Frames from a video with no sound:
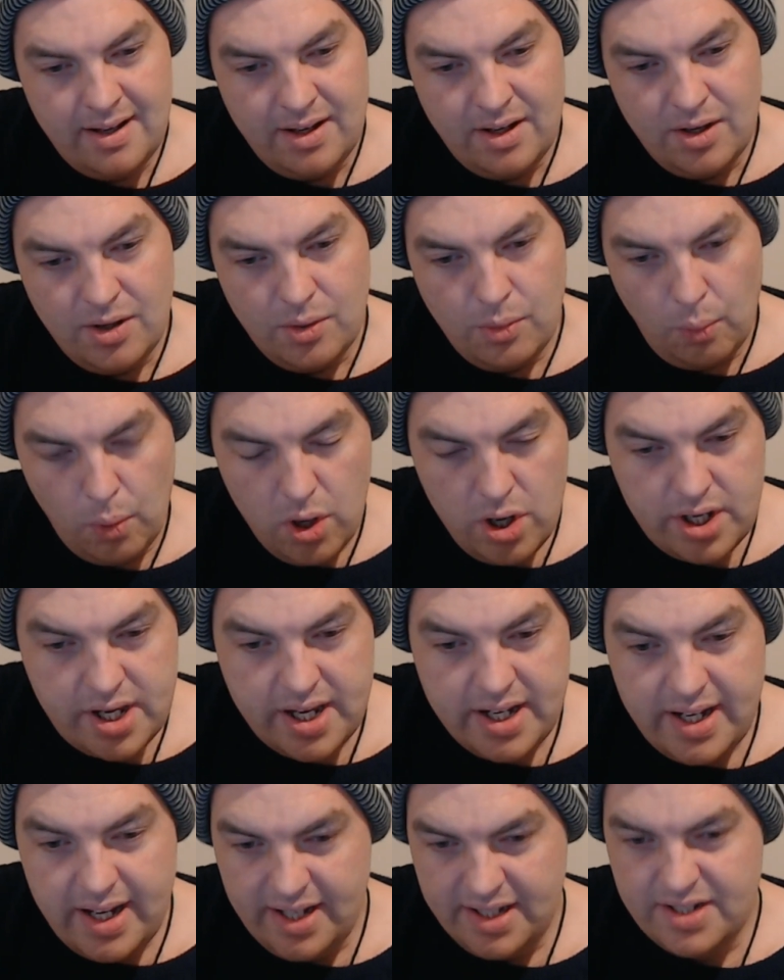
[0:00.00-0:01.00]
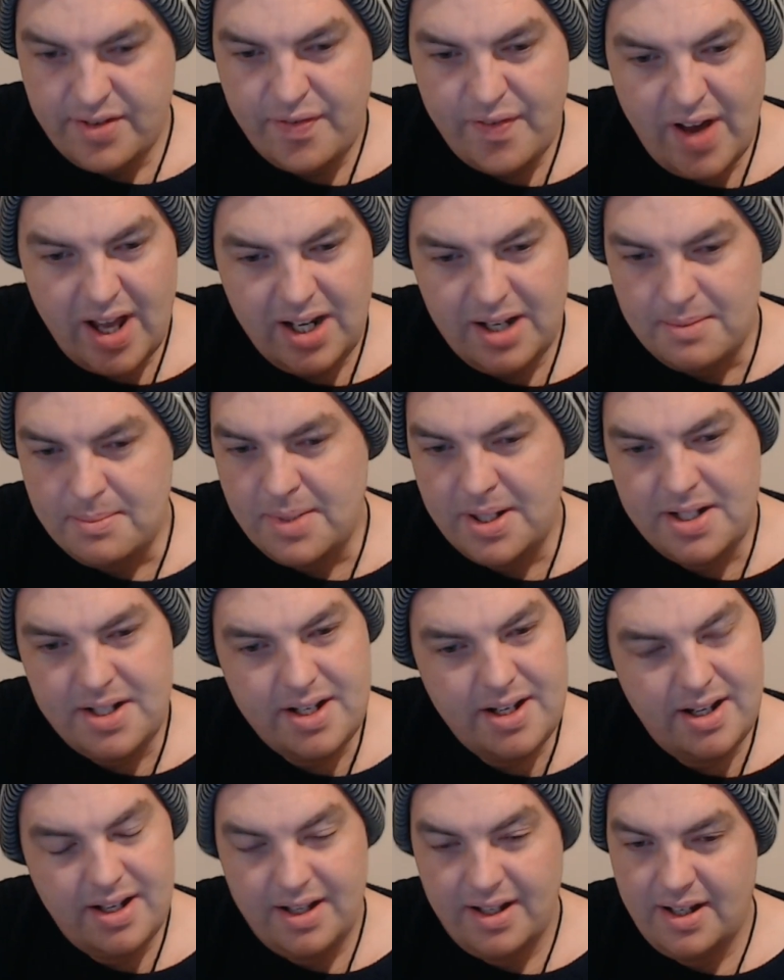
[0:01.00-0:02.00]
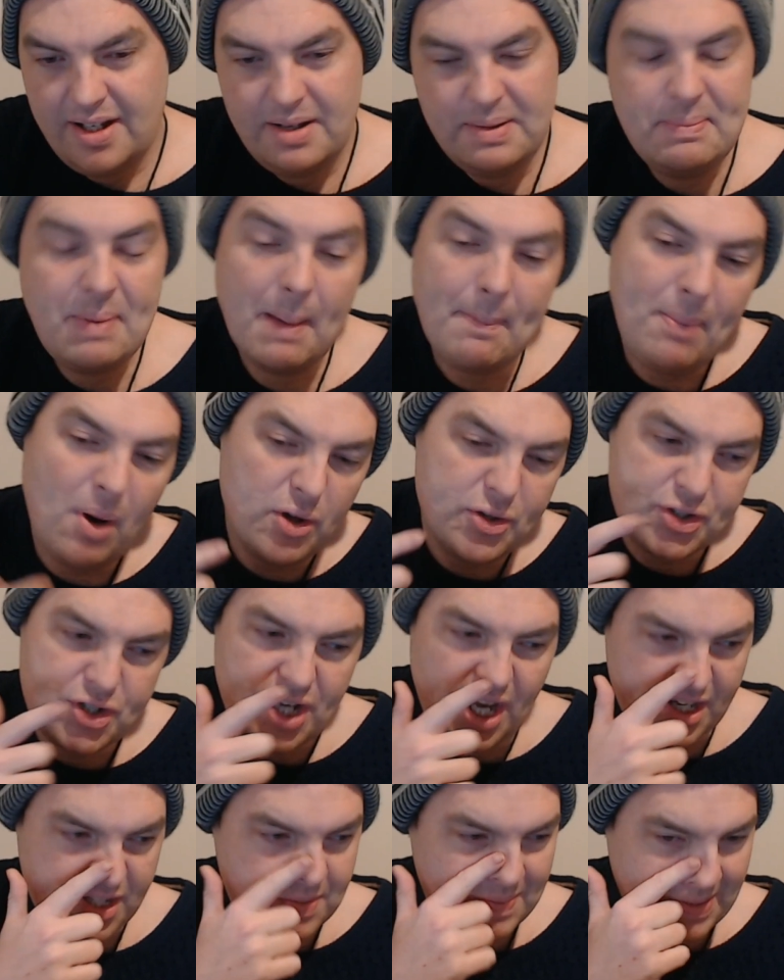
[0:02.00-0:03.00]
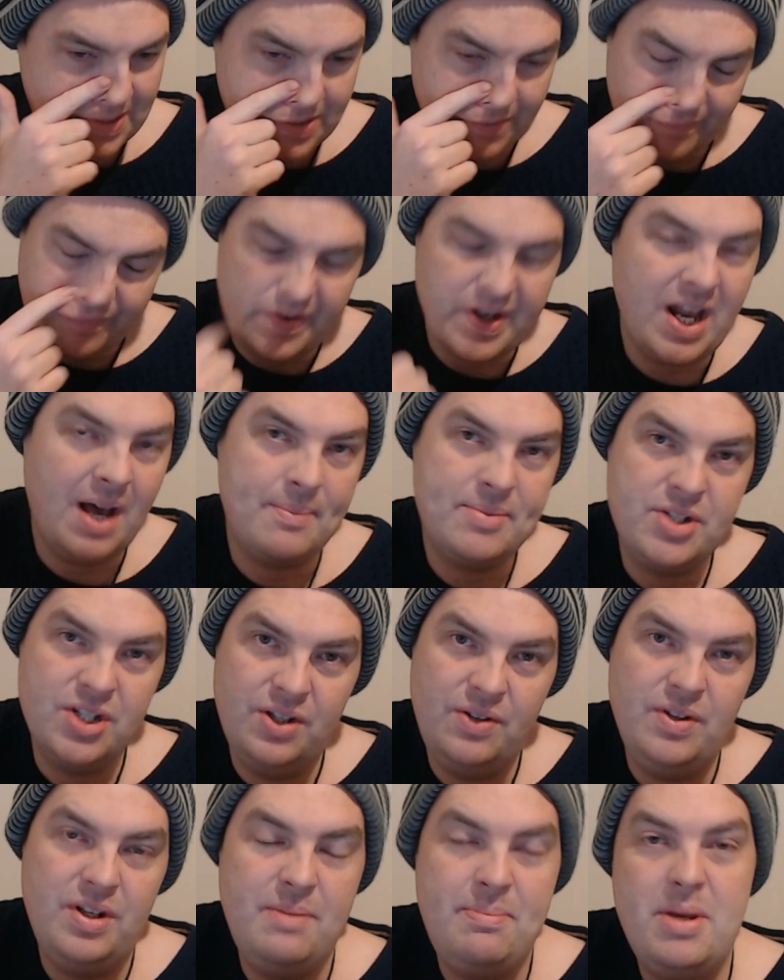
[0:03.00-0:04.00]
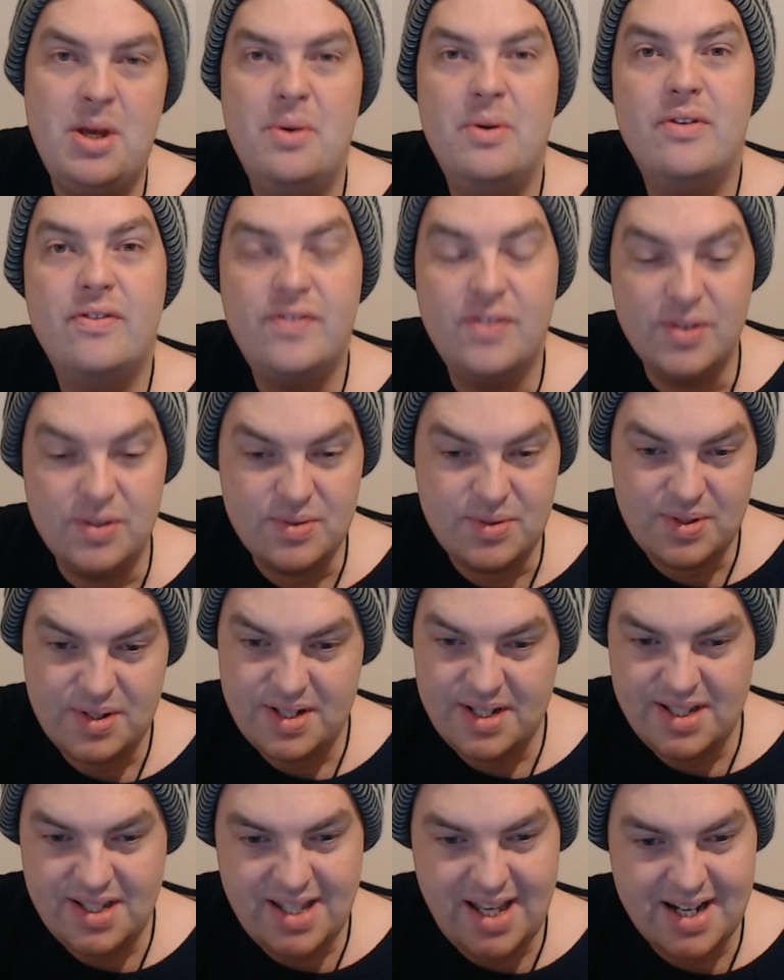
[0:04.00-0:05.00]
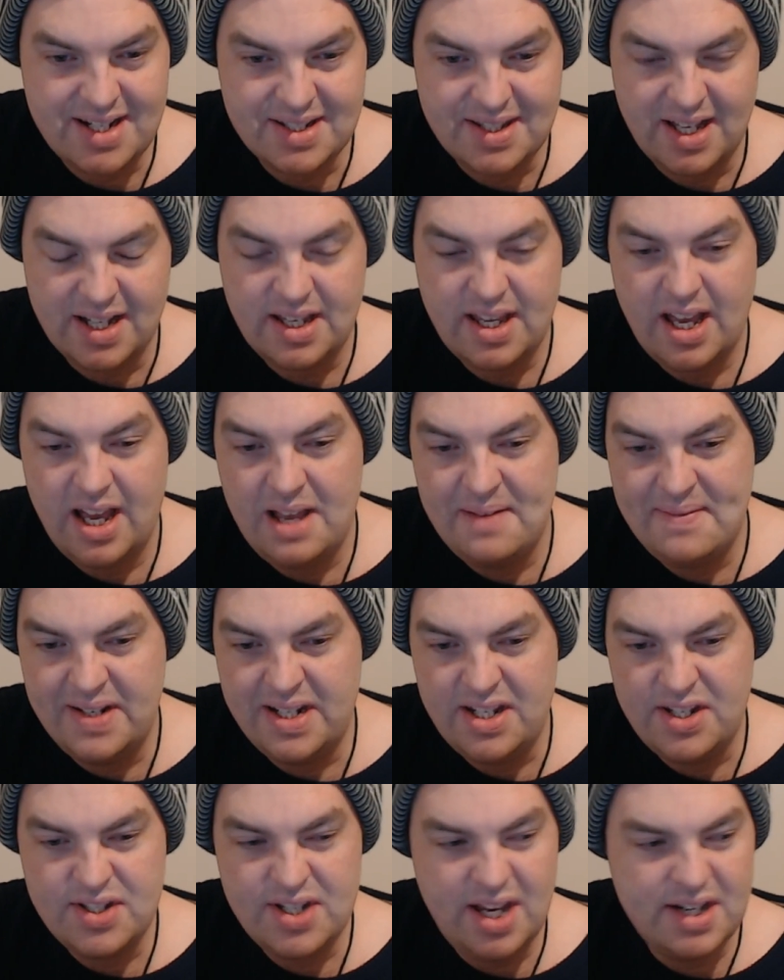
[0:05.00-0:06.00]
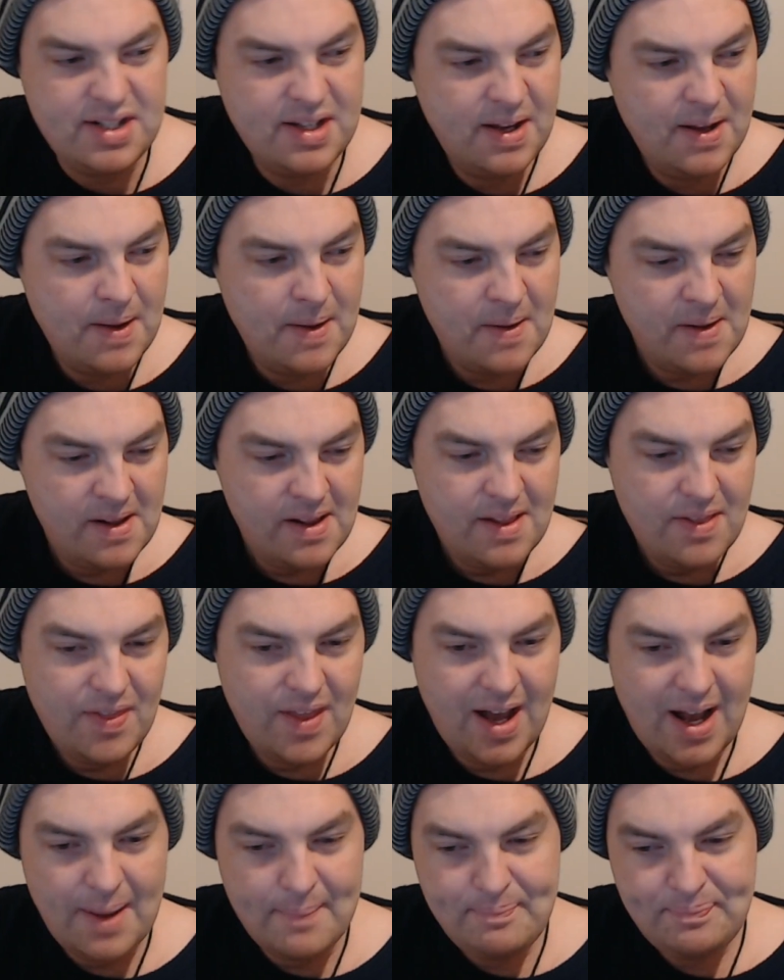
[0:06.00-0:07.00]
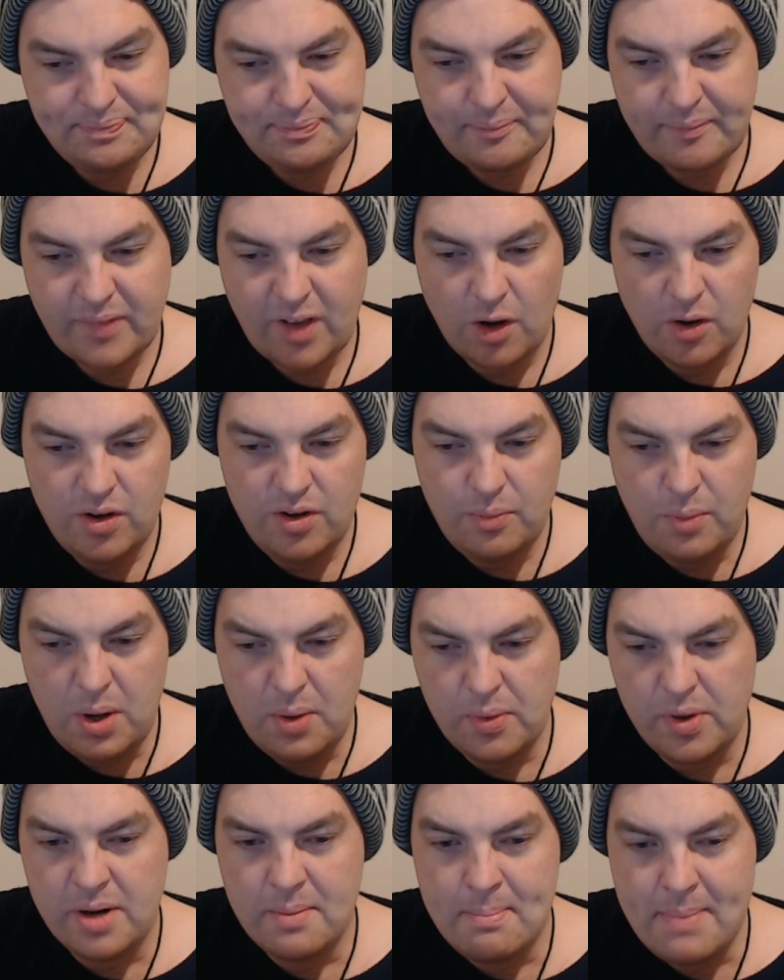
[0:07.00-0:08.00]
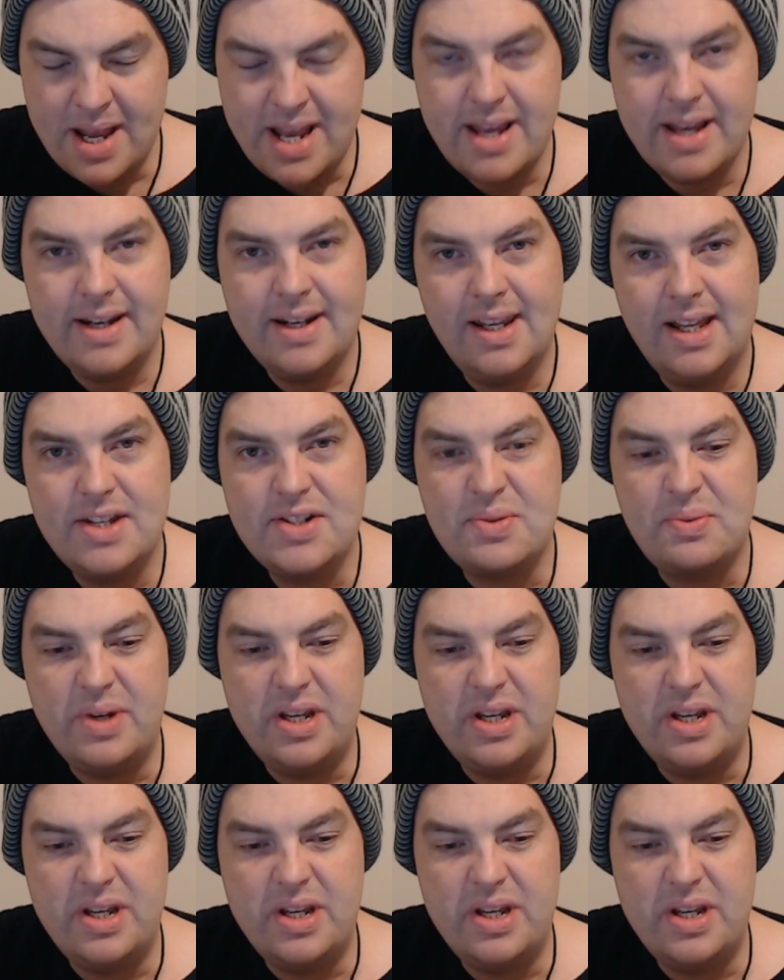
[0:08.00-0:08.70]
Working in development. My boss texted me something absolutely beautiful at the end of that game, and he said that we were in a meeting last week